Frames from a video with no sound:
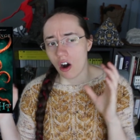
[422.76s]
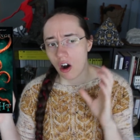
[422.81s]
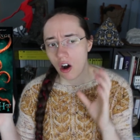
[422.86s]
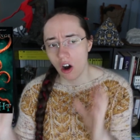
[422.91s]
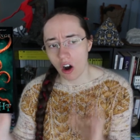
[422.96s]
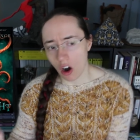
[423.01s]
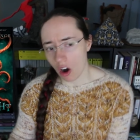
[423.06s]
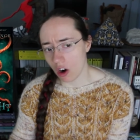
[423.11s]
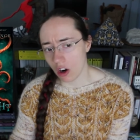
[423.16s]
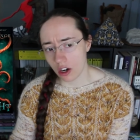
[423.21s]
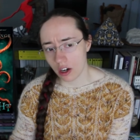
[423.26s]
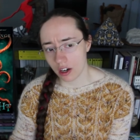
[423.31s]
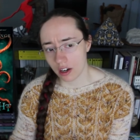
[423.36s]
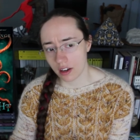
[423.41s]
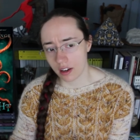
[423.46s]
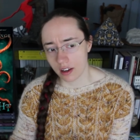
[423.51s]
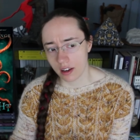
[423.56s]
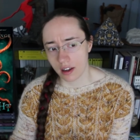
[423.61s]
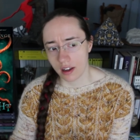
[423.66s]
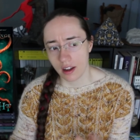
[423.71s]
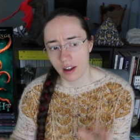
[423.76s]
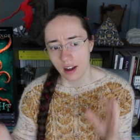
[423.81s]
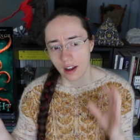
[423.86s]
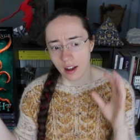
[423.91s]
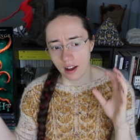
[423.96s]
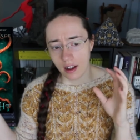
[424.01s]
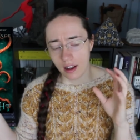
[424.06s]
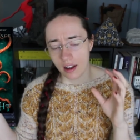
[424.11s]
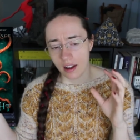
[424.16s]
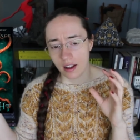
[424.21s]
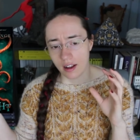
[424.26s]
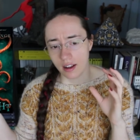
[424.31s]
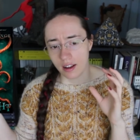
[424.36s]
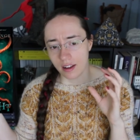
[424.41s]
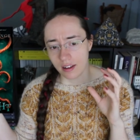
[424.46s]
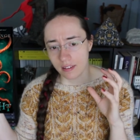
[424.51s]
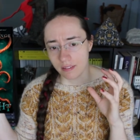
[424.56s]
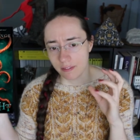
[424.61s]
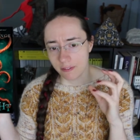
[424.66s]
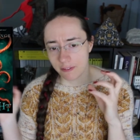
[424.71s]
Hark
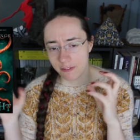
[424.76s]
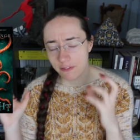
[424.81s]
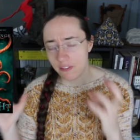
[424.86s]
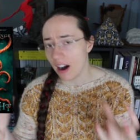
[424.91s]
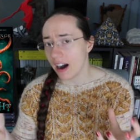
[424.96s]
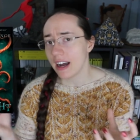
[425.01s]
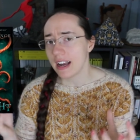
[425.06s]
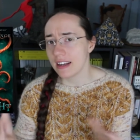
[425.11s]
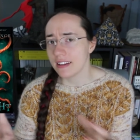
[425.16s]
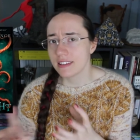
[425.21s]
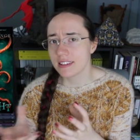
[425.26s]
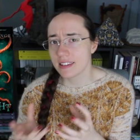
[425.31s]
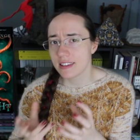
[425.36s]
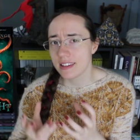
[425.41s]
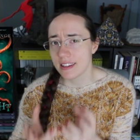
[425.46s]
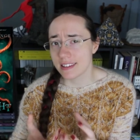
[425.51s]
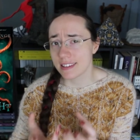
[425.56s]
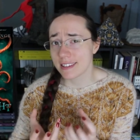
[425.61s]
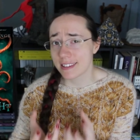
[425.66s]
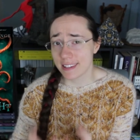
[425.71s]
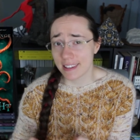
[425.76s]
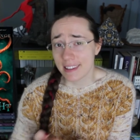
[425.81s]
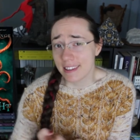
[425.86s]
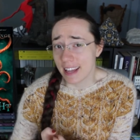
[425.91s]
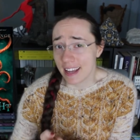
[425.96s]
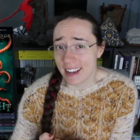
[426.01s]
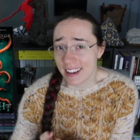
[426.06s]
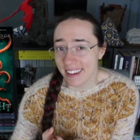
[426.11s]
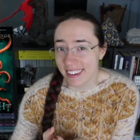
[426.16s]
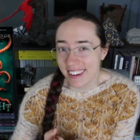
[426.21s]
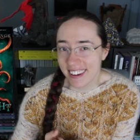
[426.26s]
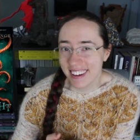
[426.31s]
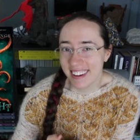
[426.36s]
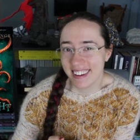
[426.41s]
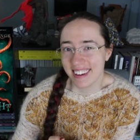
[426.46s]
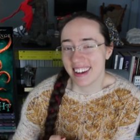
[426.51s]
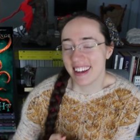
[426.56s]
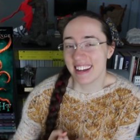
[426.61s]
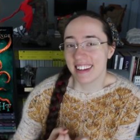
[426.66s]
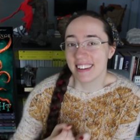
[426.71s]
finds this thing
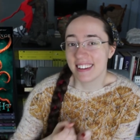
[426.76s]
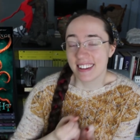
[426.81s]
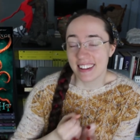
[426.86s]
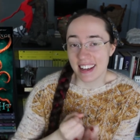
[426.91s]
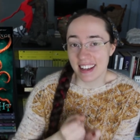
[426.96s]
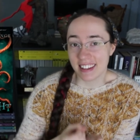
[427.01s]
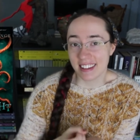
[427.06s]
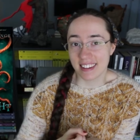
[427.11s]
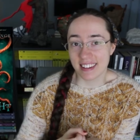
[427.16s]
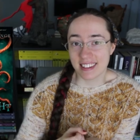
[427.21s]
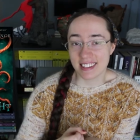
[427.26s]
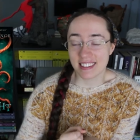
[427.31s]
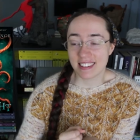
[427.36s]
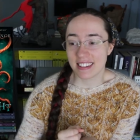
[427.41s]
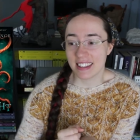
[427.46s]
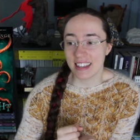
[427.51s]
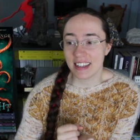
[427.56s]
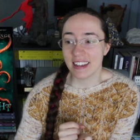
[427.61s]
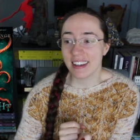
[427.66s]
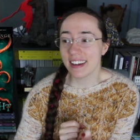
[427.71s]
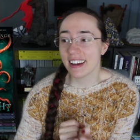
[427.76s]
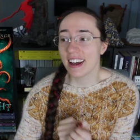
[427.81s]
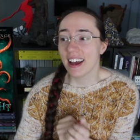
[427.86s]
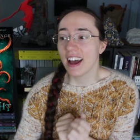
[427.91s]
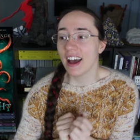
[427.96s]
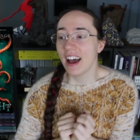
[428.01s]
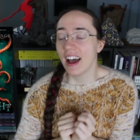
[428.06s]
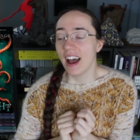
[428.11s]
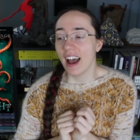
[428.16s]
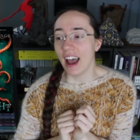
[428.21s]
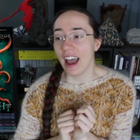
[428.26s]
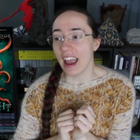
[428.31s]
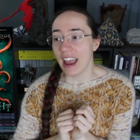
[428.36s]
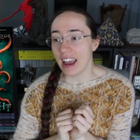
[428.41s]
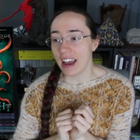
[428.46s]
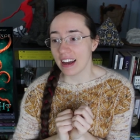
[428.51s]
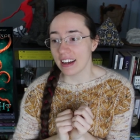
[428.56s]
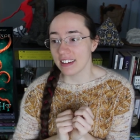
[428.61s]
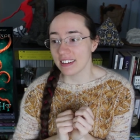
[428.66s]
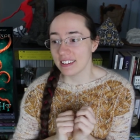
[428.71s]
in, in the sea
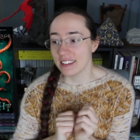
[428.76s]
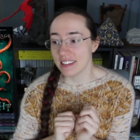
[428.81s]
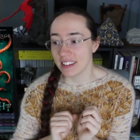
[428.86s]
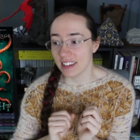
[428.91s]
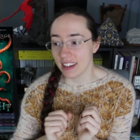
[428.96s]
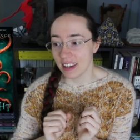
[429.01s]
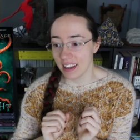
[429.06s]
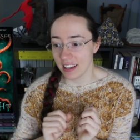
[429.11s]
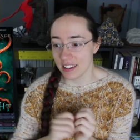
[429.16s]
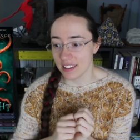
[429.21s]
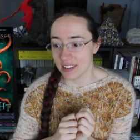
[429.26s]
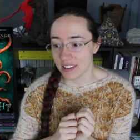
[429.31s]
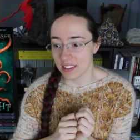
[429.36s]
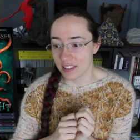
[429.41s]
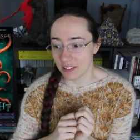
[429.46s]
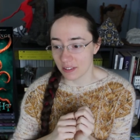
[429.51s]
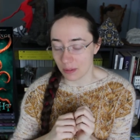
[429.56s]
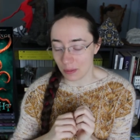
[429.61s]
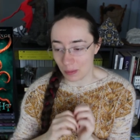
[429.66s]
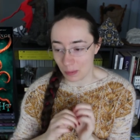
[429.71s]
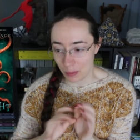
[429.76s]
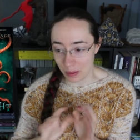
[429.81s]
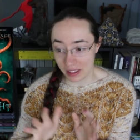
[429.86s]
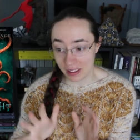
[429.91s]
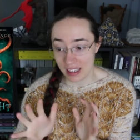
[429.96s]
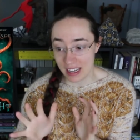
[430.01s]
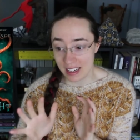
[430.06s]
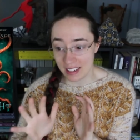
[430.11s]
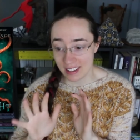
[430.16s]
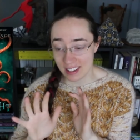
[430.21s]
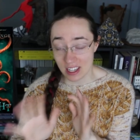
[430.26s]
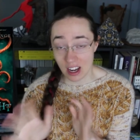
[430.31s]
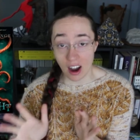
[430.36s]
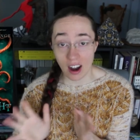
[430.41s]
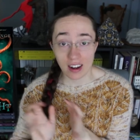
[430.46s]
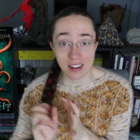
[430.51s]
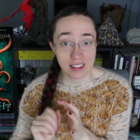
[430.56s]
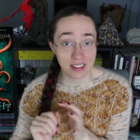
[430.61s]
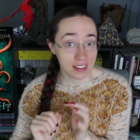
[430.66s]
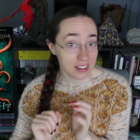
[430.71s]
and his really
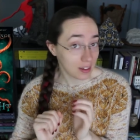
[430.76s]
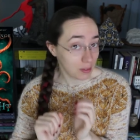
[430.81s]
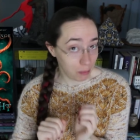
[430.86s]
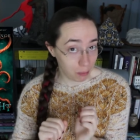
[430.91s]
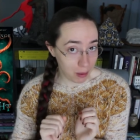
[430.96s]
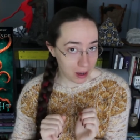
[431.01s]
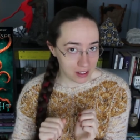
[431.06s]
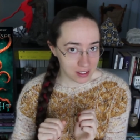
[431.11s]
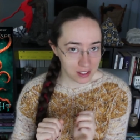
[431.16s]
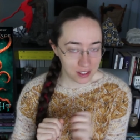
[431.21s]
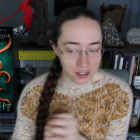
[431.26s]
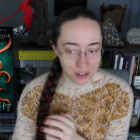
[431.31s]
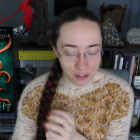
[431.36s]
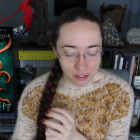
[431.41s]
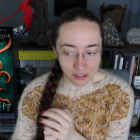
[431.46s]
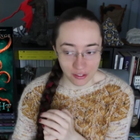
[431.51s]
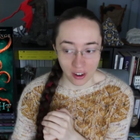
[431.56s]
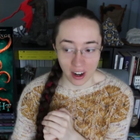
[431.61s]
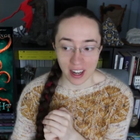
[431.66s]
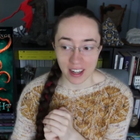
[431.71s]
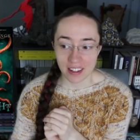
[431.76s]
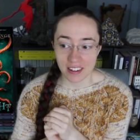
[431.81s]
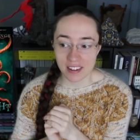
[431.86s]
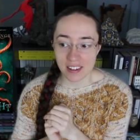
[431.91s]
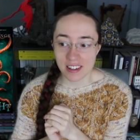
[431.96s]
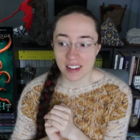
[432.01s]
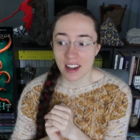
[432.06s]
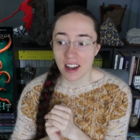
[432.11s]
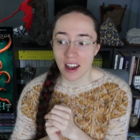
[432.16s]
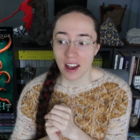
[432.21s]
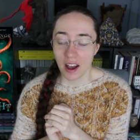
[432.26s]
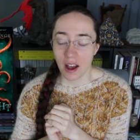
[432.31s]
toxic best friend